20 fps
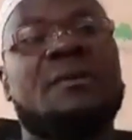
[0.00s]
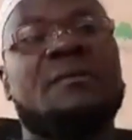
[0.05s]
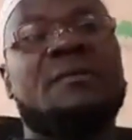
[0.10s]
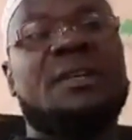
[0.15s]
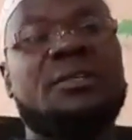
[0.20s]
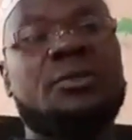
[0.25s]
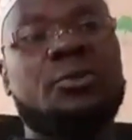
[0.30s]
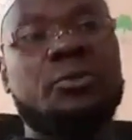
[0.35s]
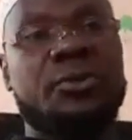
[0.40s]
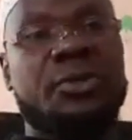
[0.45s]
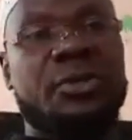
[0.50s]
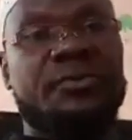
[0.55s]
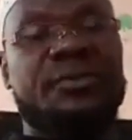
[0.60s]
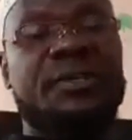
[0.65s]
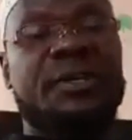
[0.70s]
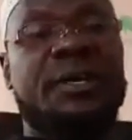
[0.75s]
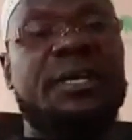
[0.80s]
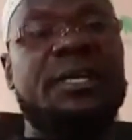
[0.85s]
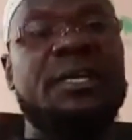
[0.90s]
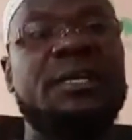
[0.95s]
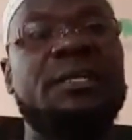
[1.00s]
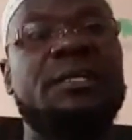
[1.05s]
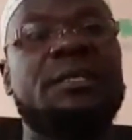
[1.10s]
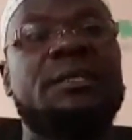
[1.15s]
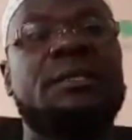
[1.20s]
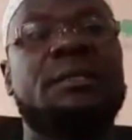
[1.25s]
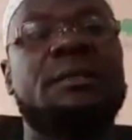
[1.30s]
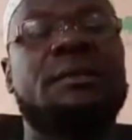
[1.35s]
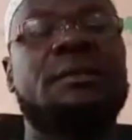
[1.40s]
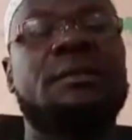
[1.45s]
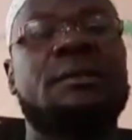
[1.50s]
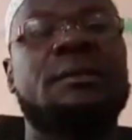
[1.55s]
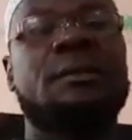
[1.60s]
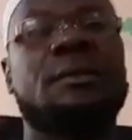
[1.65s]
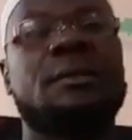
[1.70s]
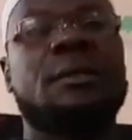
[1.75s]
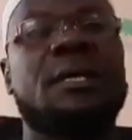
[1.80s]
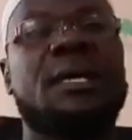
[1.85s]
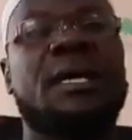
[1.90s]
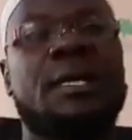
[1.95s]
The truth of Tawheed
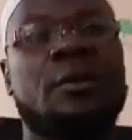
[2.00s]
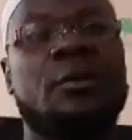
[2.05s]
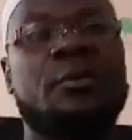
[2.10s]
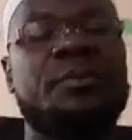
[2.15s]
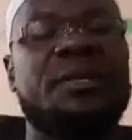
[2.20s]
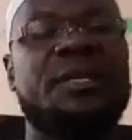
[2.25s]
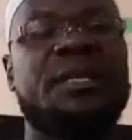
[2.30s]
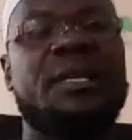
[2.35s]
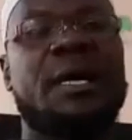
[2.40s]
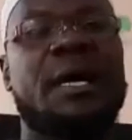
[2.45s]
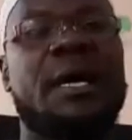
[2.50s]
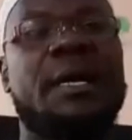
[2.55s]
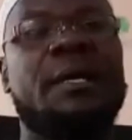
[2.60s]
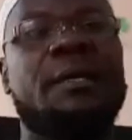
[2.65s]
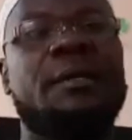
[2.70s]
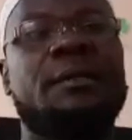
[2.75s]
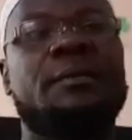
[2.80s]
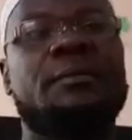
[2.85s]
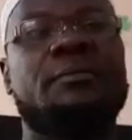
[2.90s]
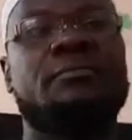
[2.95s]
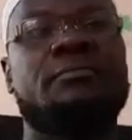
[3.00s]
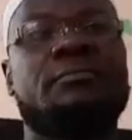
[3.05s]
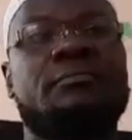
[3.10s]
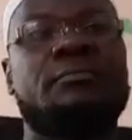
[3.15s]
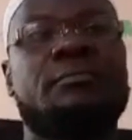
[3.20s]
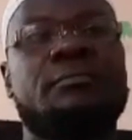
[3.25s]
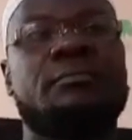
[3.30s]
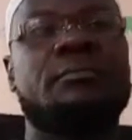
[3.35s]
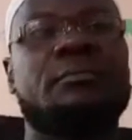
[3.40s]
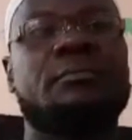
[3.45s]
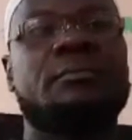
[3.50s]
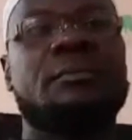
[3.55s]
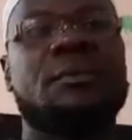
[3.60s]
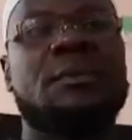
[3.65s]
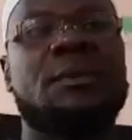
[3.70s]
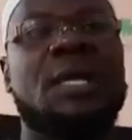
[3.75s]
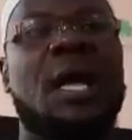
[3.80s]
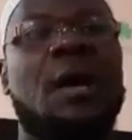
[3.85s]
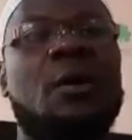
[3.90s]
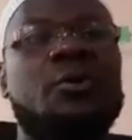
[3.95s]
cannot be denied.
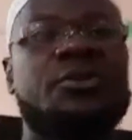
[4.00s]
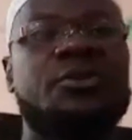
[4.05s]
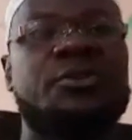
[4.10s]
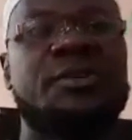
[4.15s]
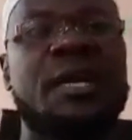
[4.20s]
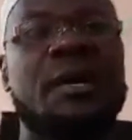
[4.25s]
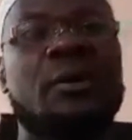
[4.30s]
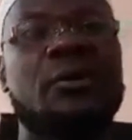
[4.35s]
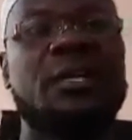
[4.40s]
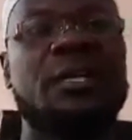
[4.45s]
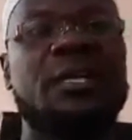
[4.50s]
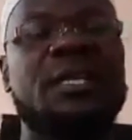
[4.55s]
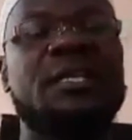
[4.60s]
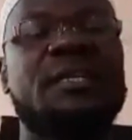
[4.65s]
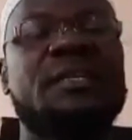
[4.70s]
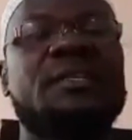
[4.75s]
I was struggling in